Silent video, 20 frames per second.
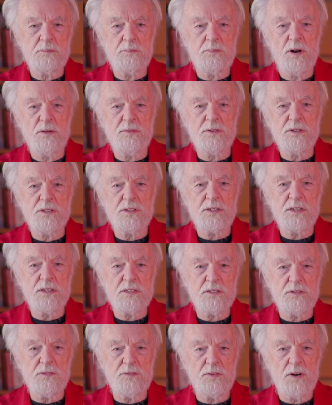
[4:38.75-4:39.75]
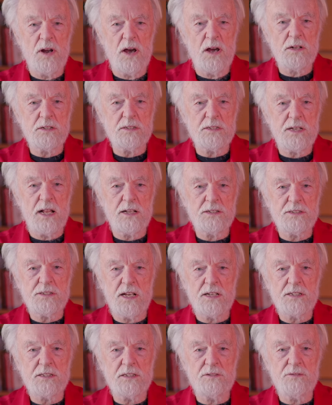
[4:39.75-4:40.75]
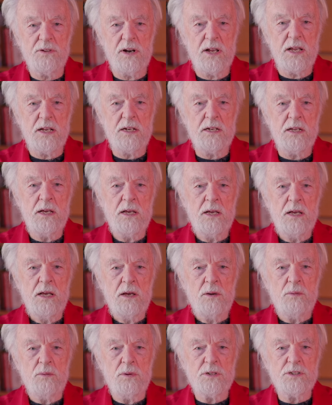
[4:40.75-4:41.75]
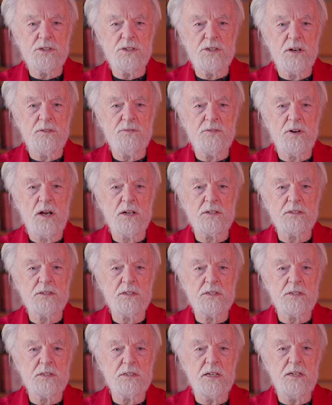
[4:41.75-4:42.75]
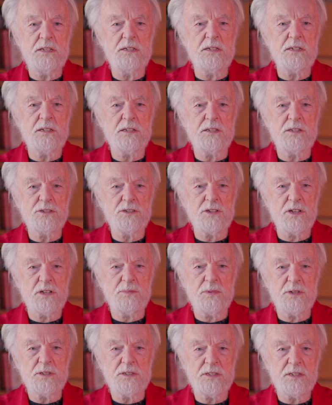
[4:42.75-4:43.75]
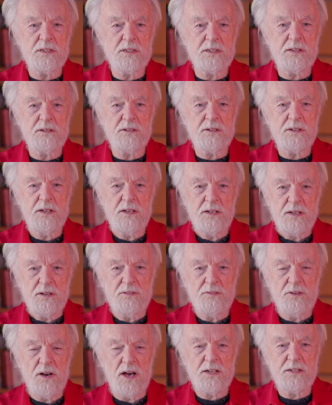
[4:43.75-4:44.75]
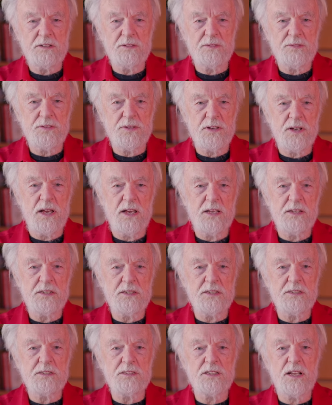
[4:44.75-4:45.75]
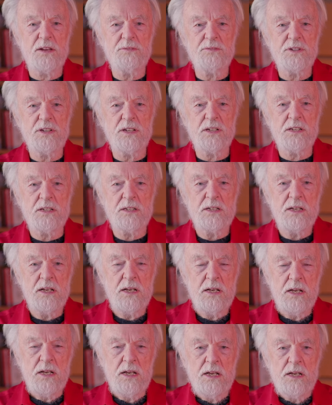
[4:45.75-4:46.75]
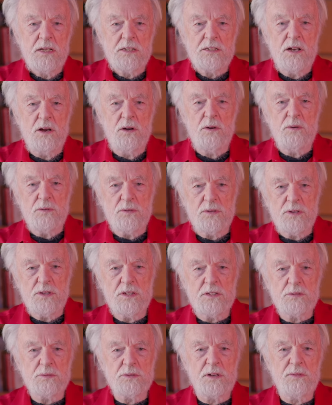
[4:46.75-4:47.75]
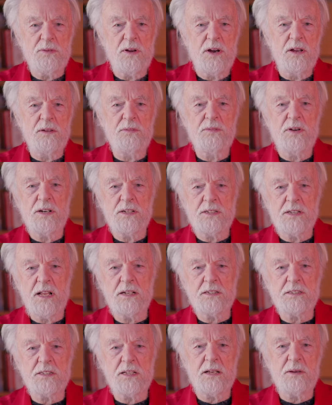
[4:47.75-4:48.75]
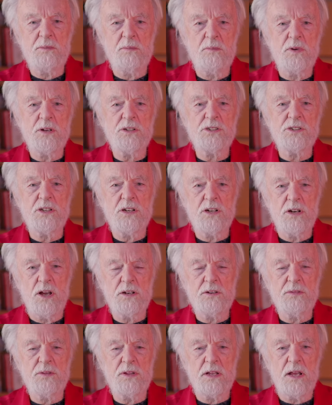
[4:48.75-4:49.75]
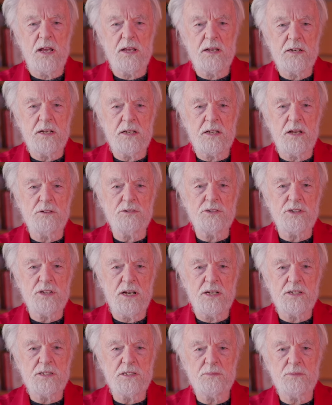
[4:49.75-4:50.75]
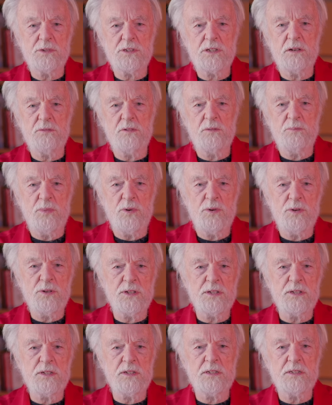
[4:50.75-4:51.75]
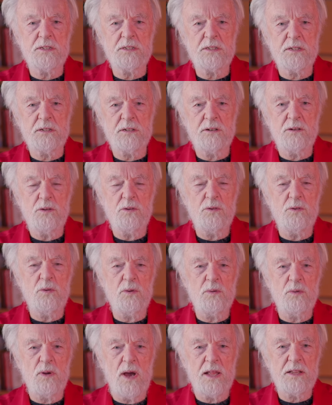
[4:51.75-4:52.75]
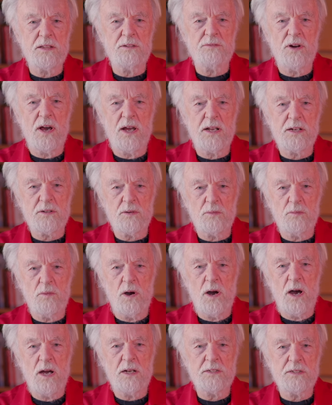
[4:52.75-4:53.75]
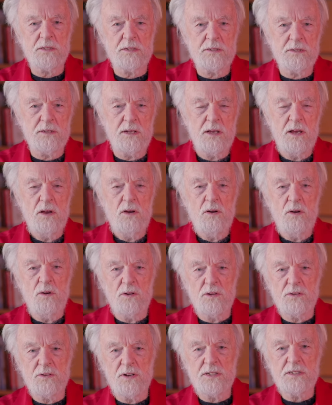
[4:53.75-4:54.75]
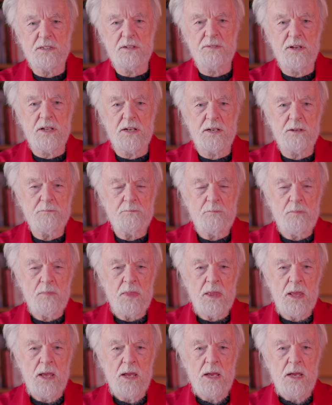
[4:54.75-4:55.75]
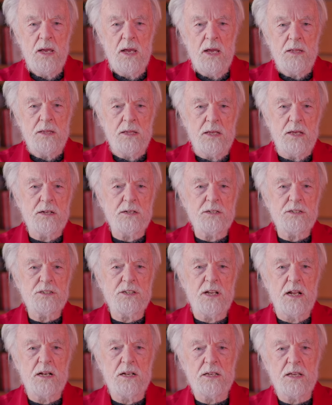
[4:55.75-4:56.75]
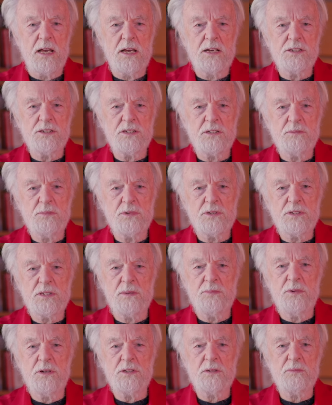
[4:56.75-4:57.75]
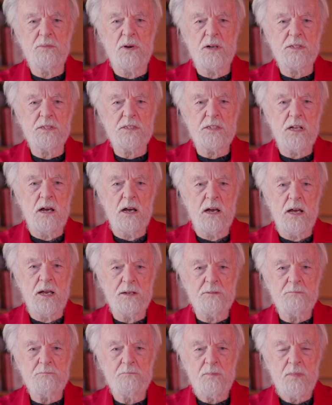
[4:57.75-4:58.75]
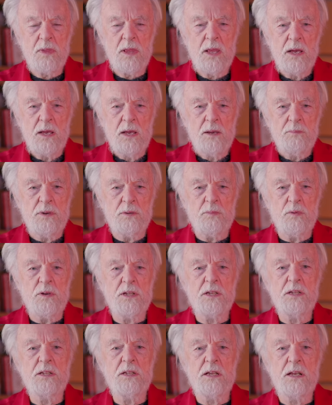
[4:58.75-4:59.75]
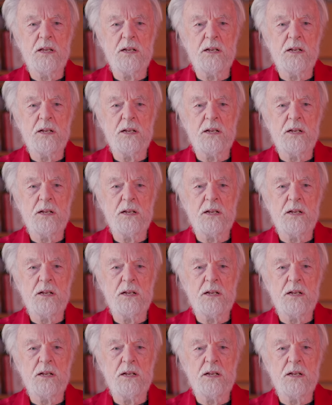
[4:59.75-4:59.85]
provinces of France, Alsace-Lorraine, which France had ceded to the Germans in the fight of 1870. So this was a very, very tense thing in which a lot of the negotiation was over borders and who had the right to what and all the rest of it. The English delegation was somewhat at one side, But within the